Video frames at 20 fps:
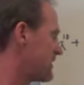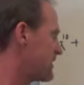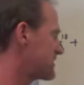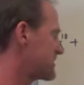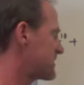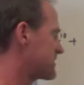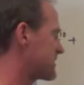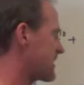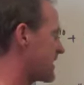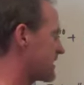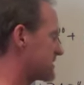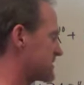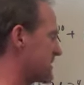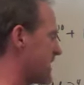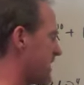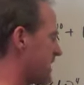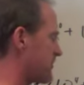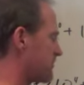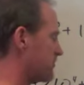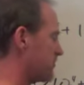This is like
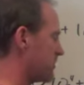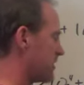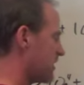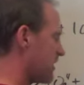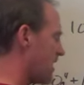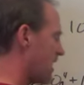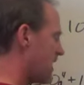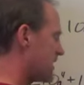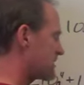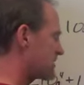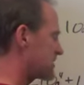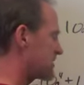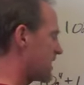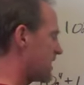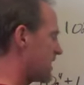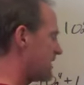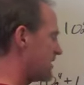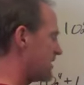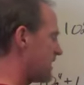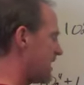saying plus
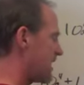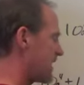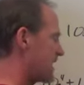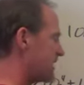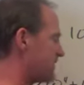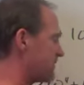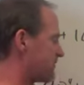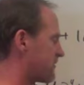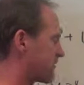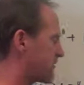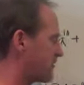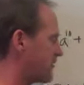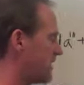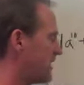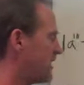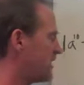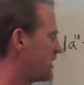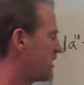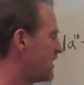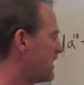a negative 3.